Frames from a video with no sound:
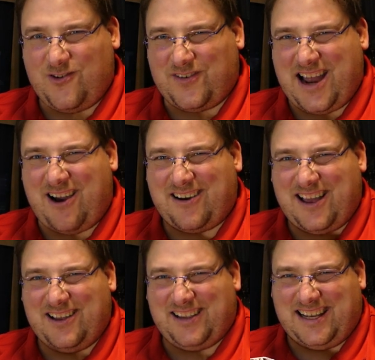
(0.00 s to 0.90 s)
over an hour,
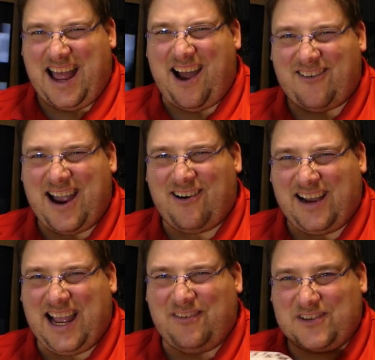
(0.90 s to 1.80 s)
a, like an hour, hour and
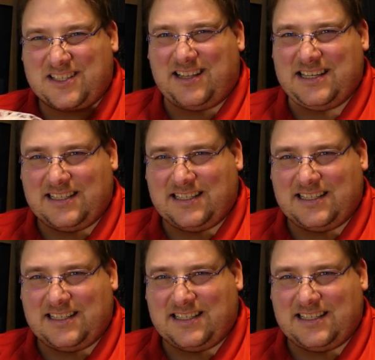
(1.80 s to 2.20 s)
a half to slice